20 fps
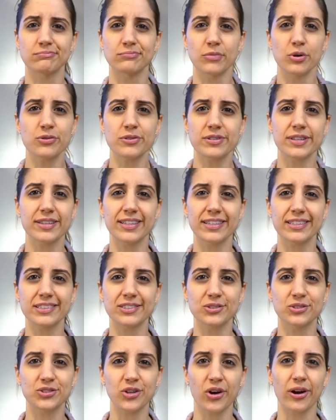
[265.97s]
most of the things
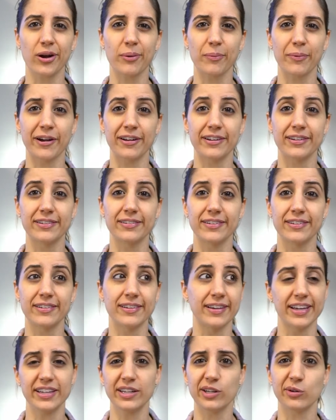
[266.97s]
you talk about
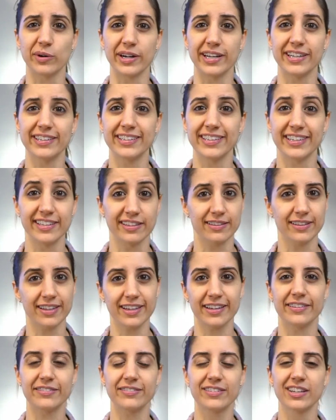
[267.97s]
anyway in
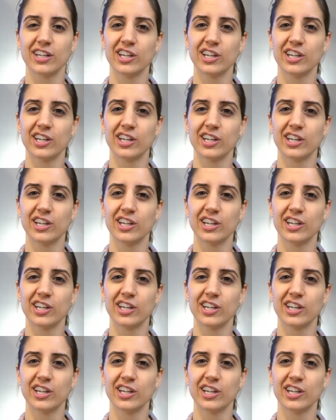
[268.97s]
life,